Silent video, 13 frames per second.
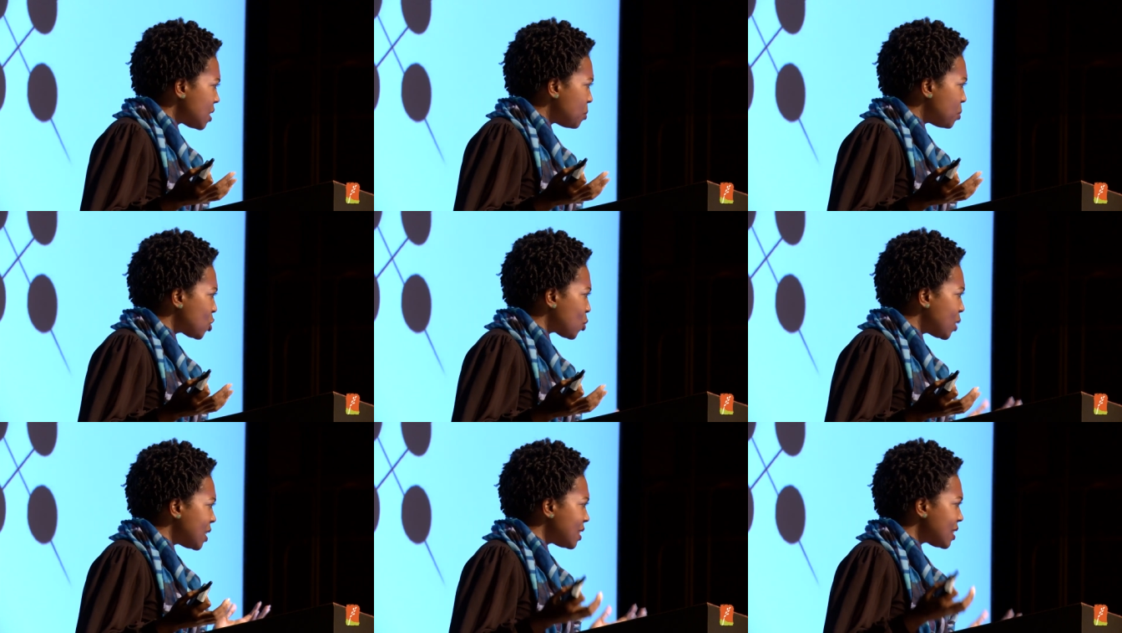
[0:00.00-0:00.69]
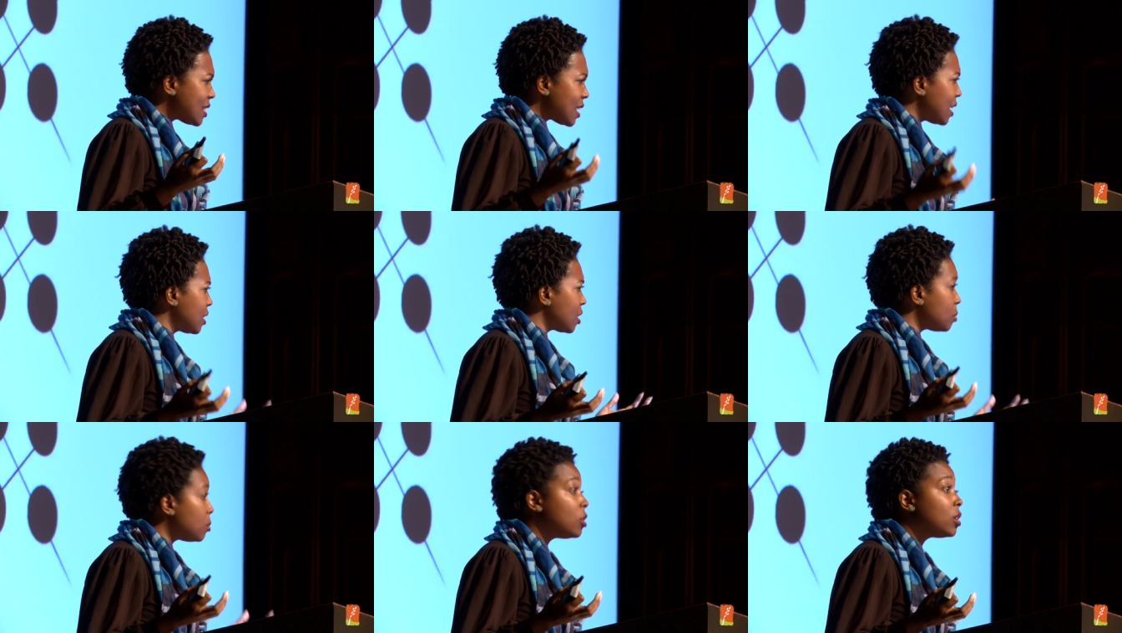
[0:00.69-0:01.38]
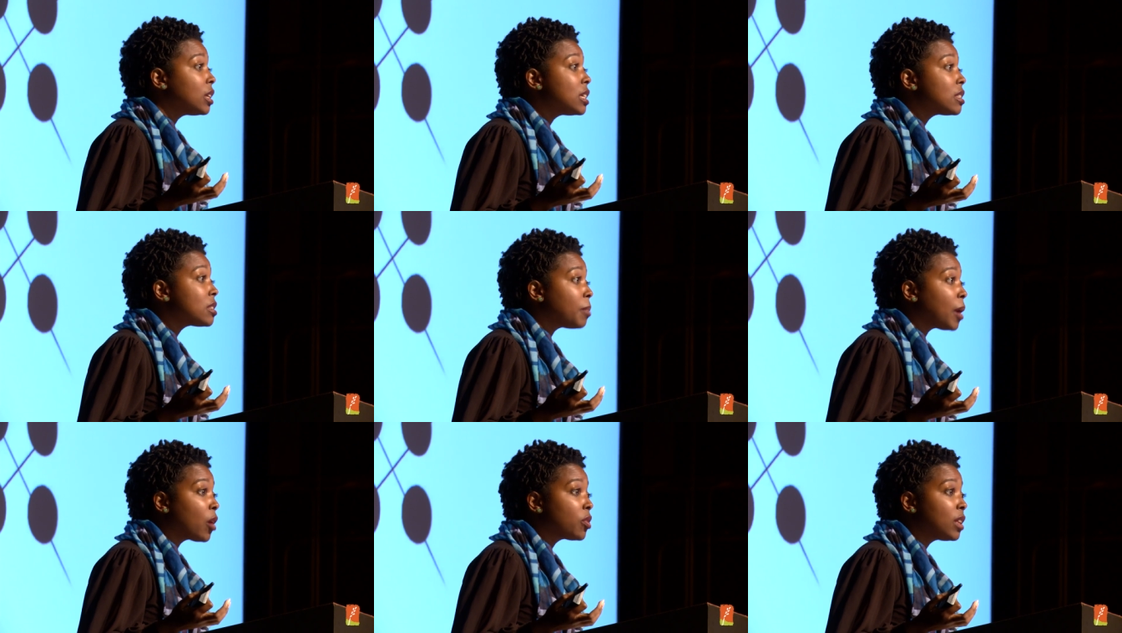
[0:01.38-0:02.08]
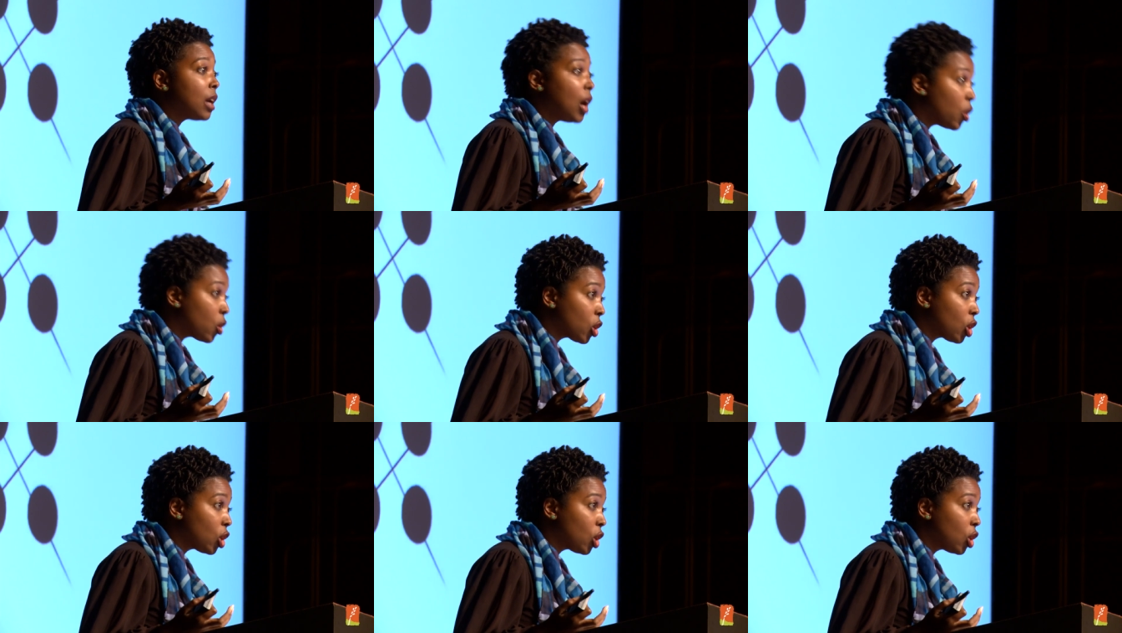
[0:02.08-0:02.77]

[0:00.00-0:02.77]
between said communities about the other.